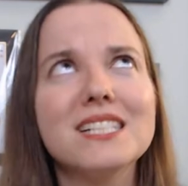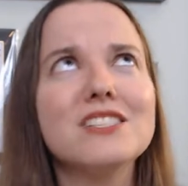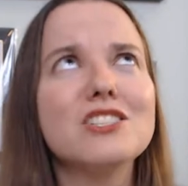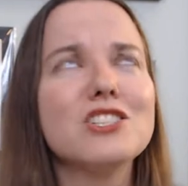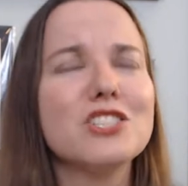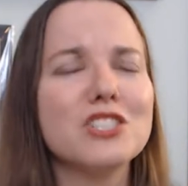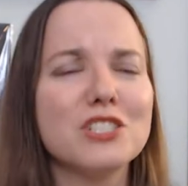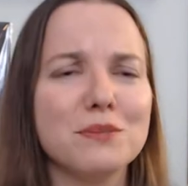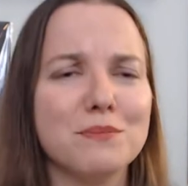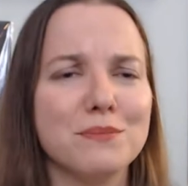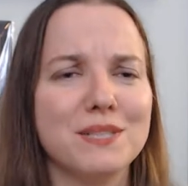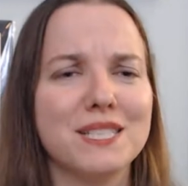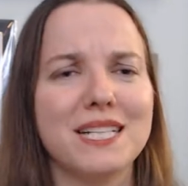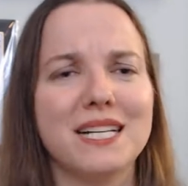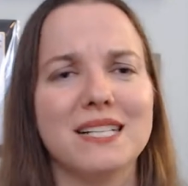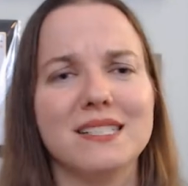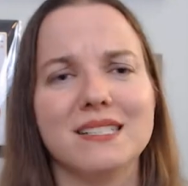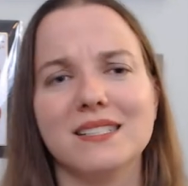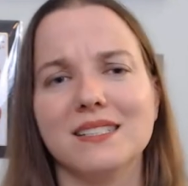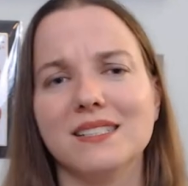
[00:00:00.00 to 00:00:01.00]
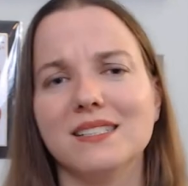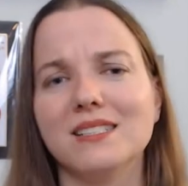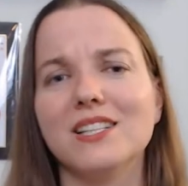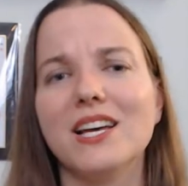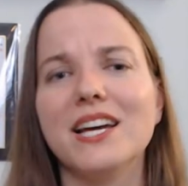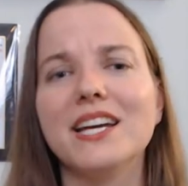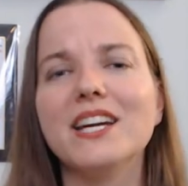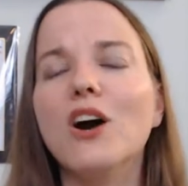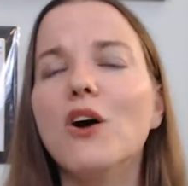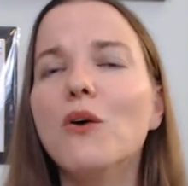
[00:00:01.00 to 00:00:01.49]
circumstances
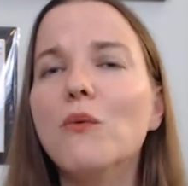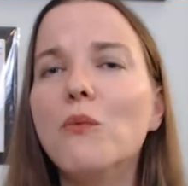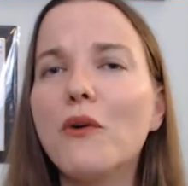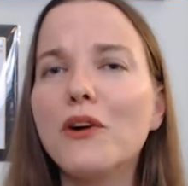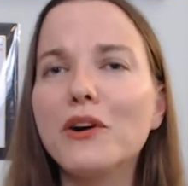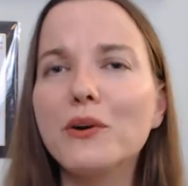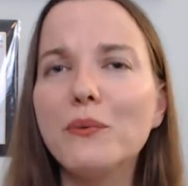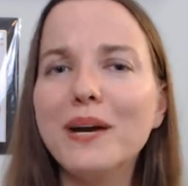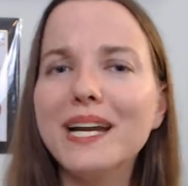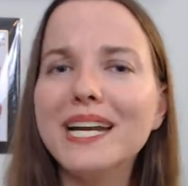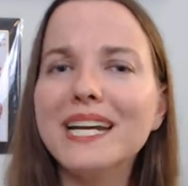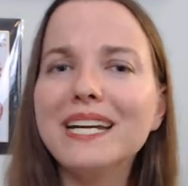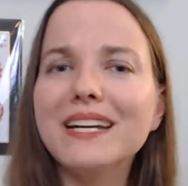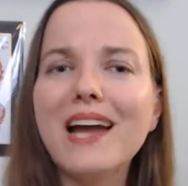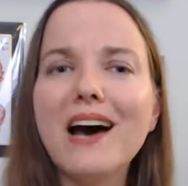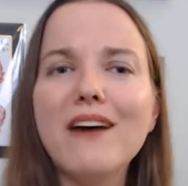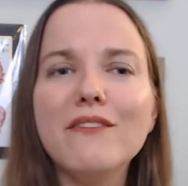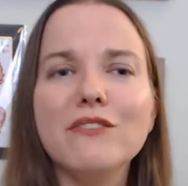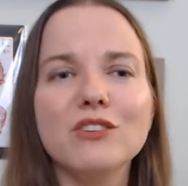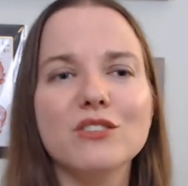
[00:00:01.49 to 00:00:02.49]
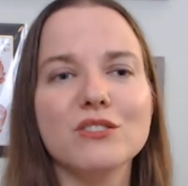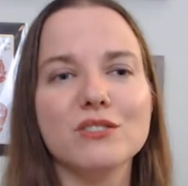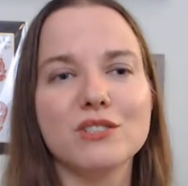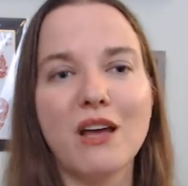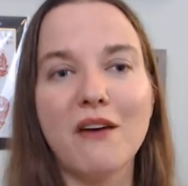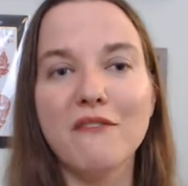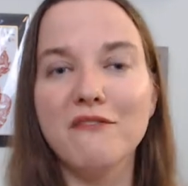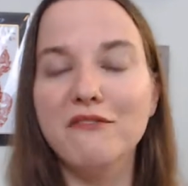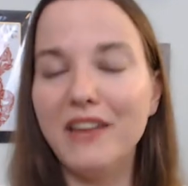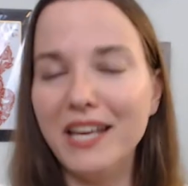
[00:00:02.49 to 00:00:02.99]
like award winning novels
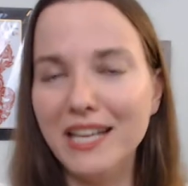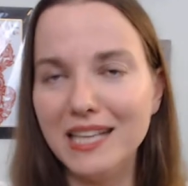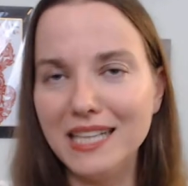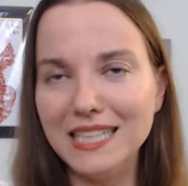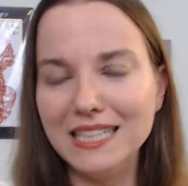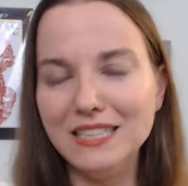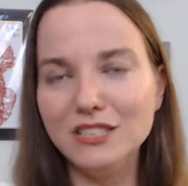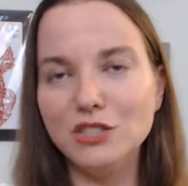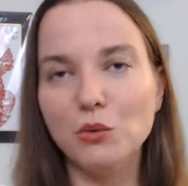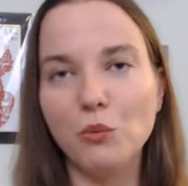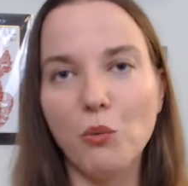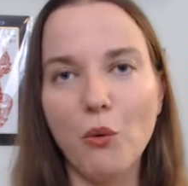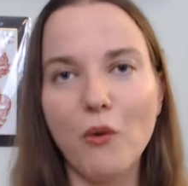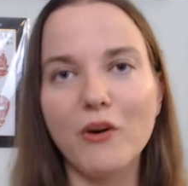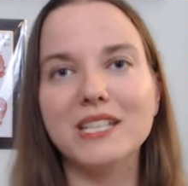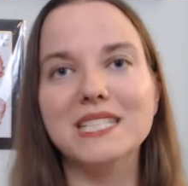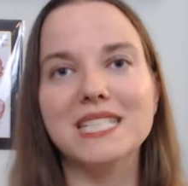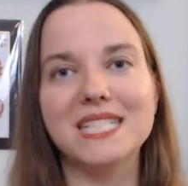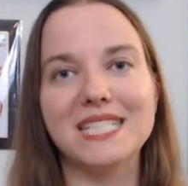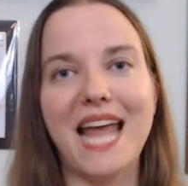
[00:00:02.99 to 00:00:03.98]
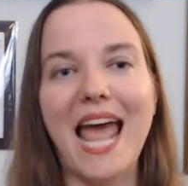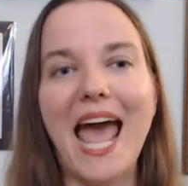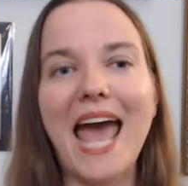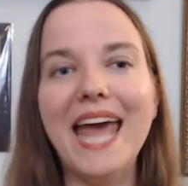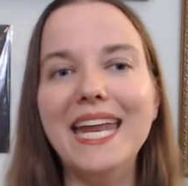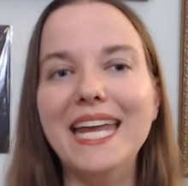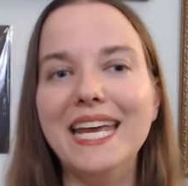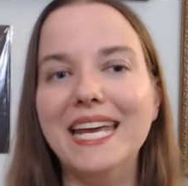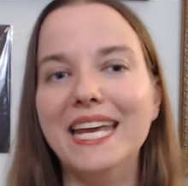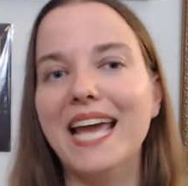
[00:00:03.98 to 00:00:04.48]
failing to warrant
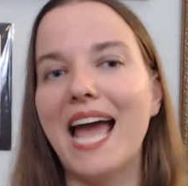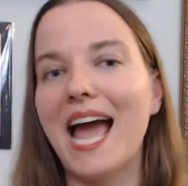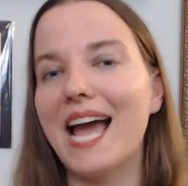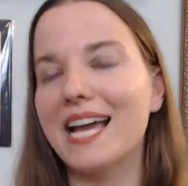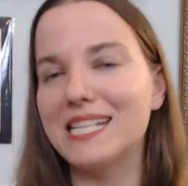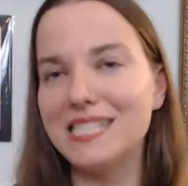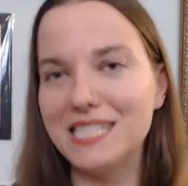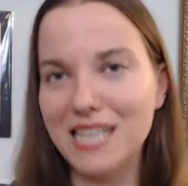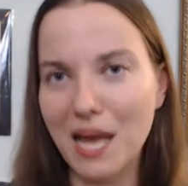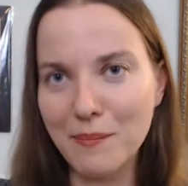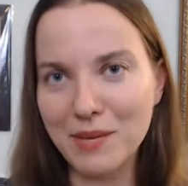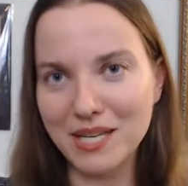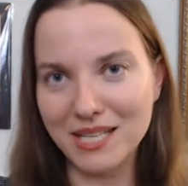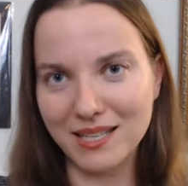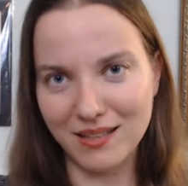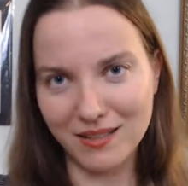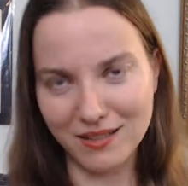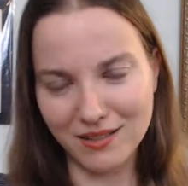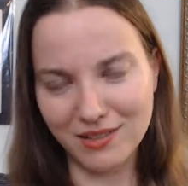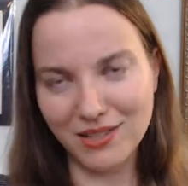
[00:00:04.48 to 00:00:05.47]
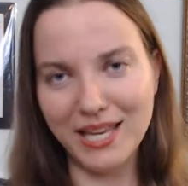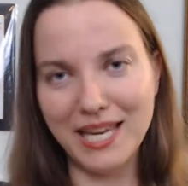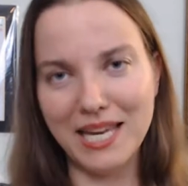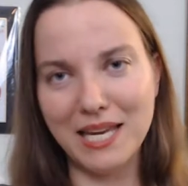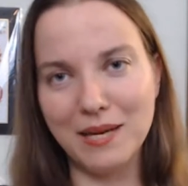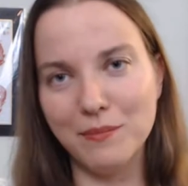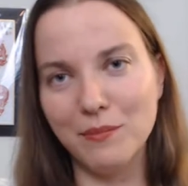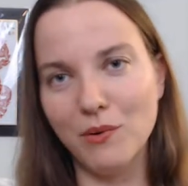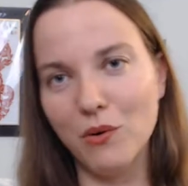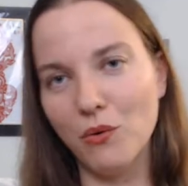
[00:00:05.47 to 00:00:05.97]
any academic
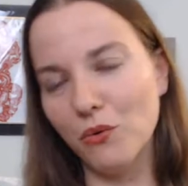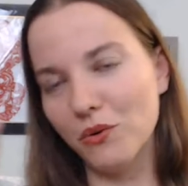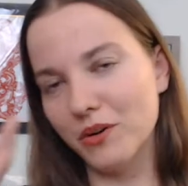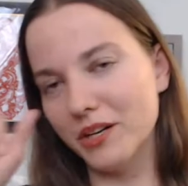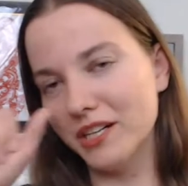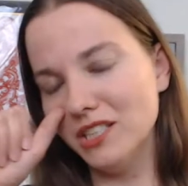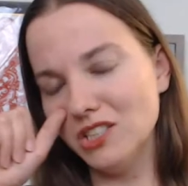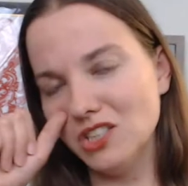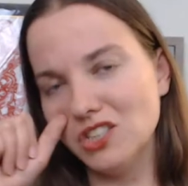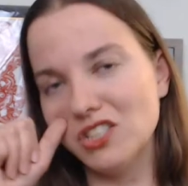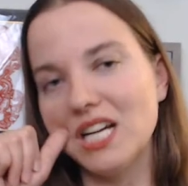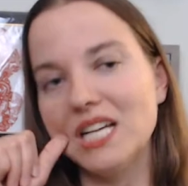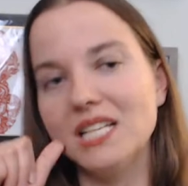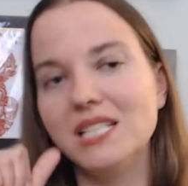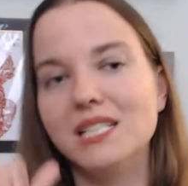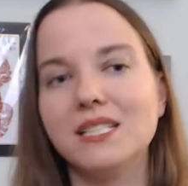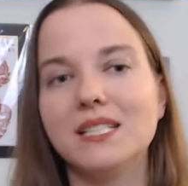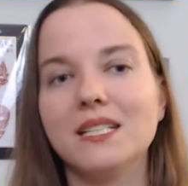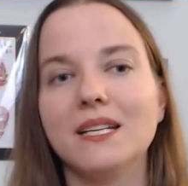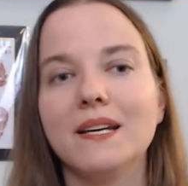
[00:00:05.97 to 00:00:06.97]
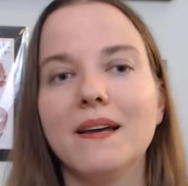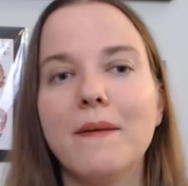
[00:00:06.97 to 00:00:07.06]
acclaim or interest